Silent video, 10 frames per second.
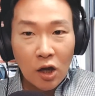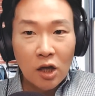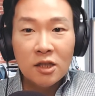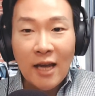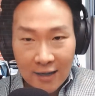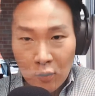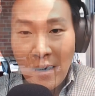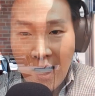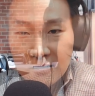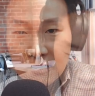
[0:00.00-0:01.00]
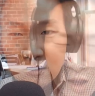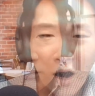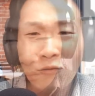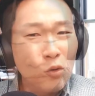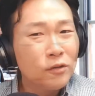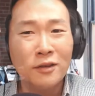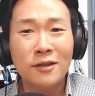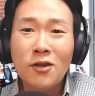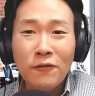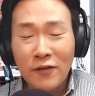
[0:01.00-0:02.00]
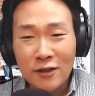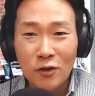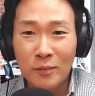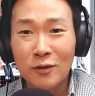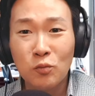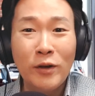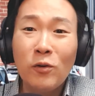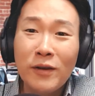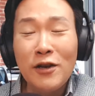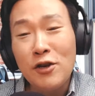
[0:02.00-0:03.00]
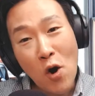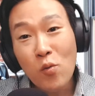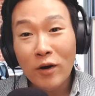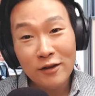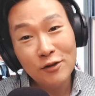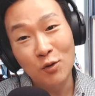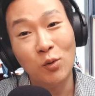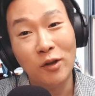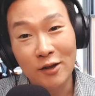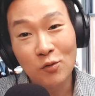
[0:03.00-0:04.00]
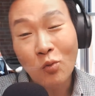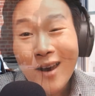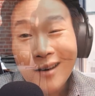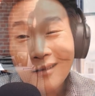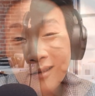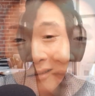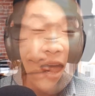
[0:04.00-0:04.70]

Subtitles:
psychopaths. Of course, this is all fictional because we don't even know where this school is, right?